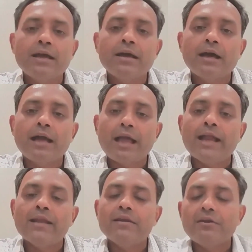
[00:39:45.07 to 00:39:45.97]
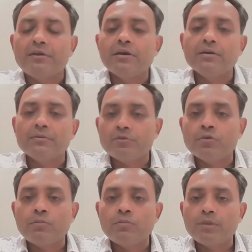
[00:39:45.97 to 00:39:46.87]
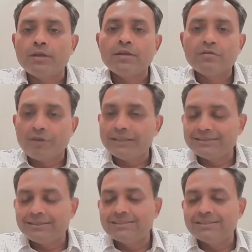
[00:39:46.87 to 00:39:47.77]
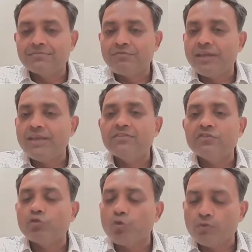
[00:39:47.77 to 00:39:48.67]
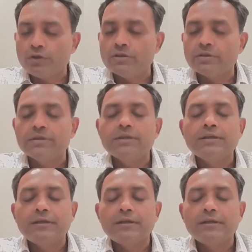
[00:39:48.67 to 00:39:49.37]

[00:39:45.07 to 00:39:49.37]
And once this phase is over,